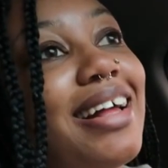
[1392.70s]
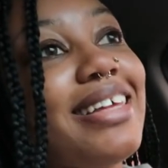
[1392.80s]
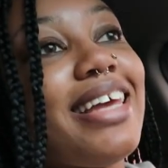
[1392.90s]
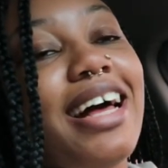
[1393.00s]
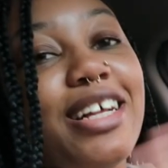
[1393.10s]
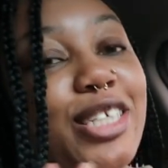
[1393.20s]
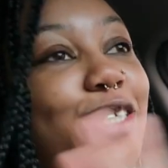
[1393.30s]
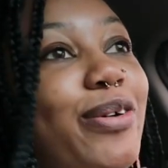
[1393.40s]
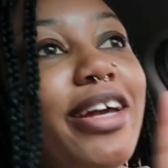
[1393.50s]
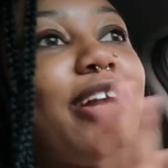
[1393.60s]
yeah, just
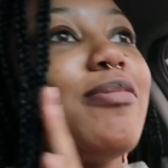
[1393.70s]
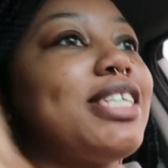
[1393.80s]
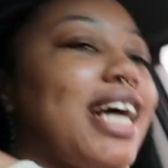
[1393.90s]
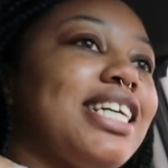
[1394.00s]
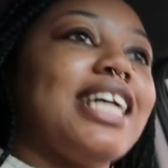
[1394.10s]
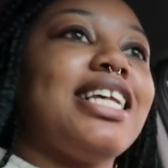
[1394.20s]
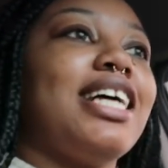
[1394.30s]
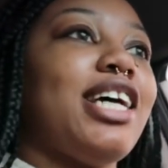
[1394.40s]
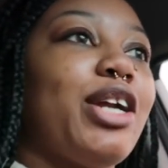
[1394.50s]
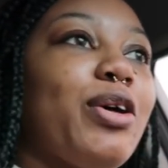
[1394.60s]
quick intermission. I just have to let
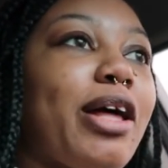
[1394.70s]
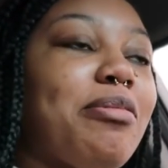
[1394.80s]
y'all know that.